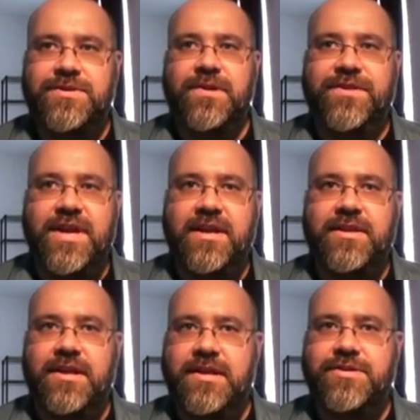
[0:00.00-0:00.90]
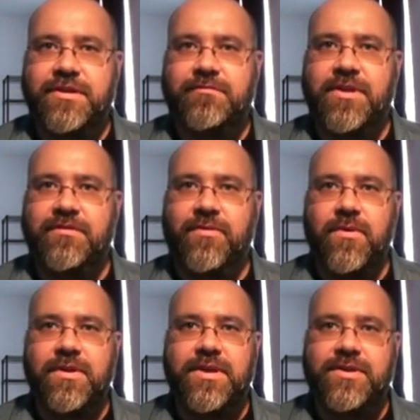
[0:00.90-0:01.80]
Don't you think that he should have been
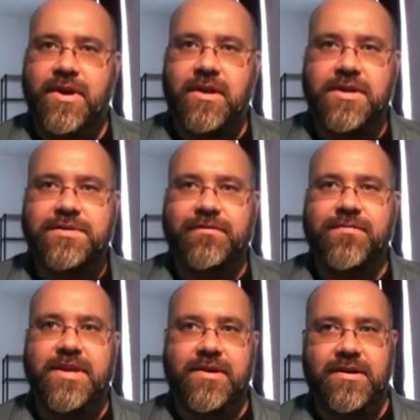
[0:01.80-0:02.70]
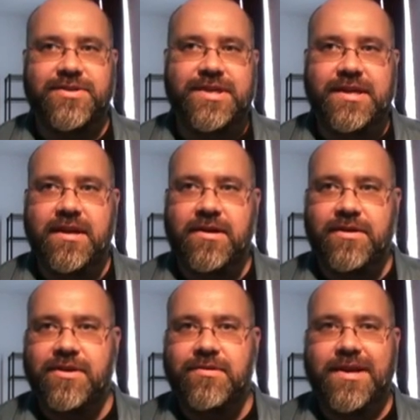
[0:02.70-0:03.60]
afforded the knowledge from the all seeing,
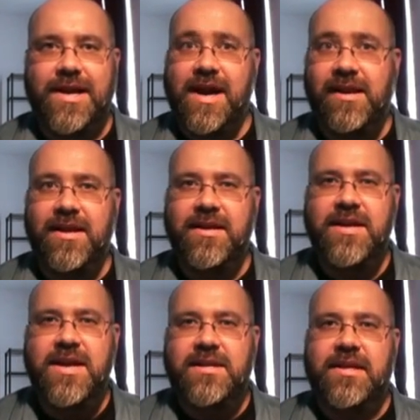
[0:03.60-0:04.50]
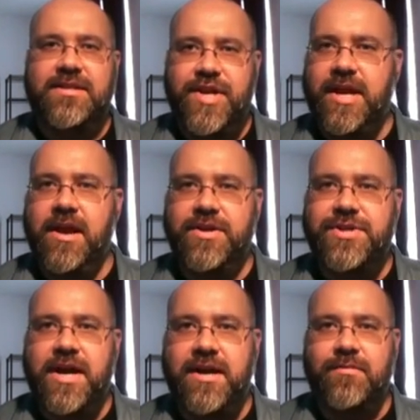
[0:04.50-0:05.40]
all knowing Allah that taking
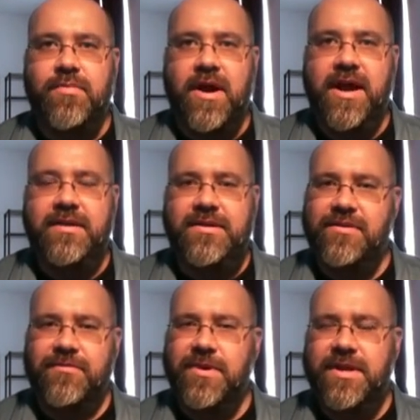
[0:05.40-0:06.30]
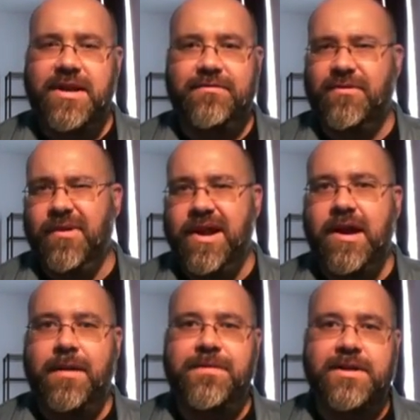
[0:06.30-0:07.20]
a child bride didn't really have
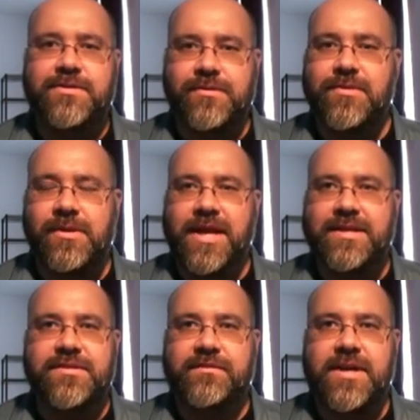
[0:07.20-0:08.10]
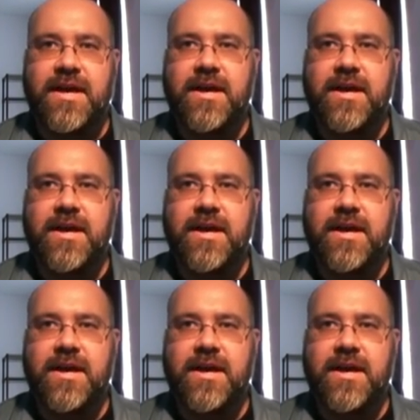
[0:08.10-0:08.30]
great optics through the lens of